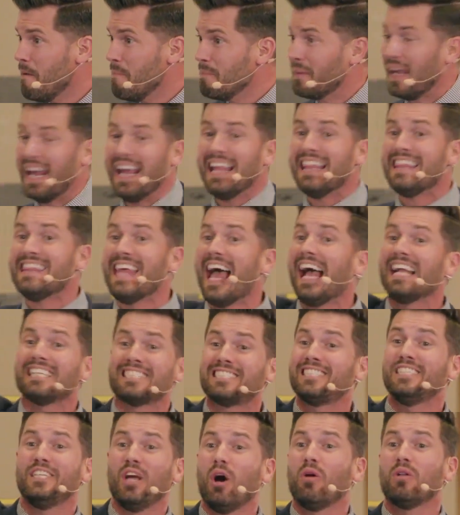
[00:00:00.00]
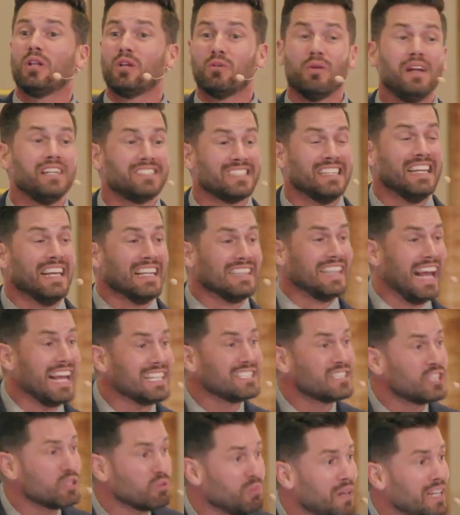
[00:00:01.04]
And that's the only reason. That's
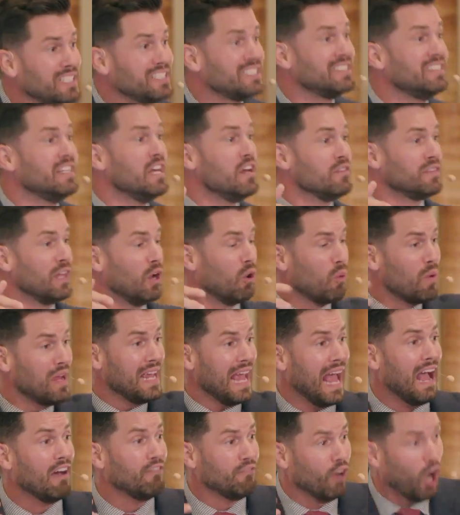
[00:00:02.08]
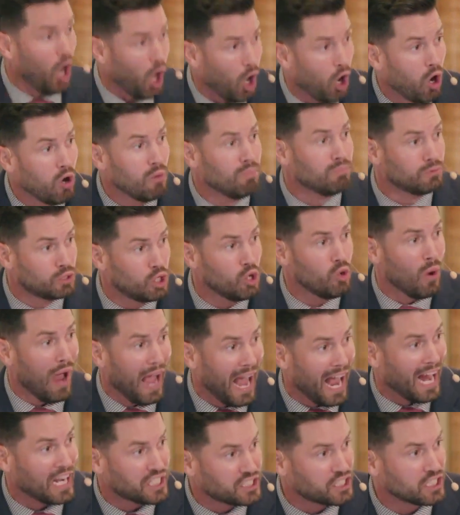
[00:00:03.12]
the reason that we have hope to
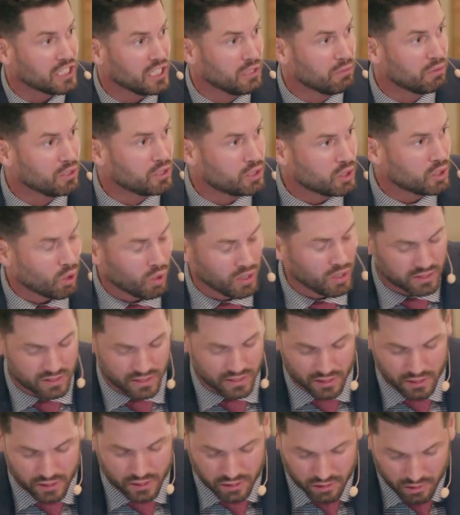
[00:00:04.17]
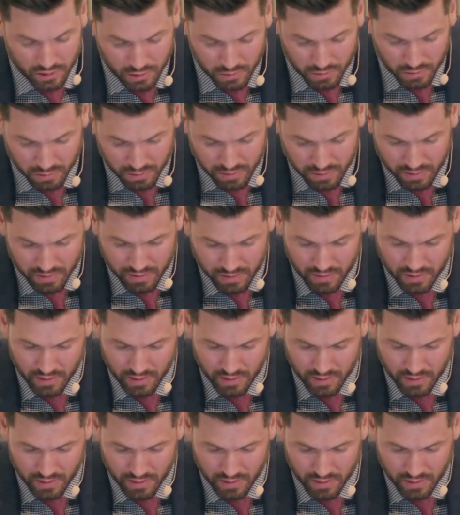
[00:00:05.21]
actually rejoice in truth.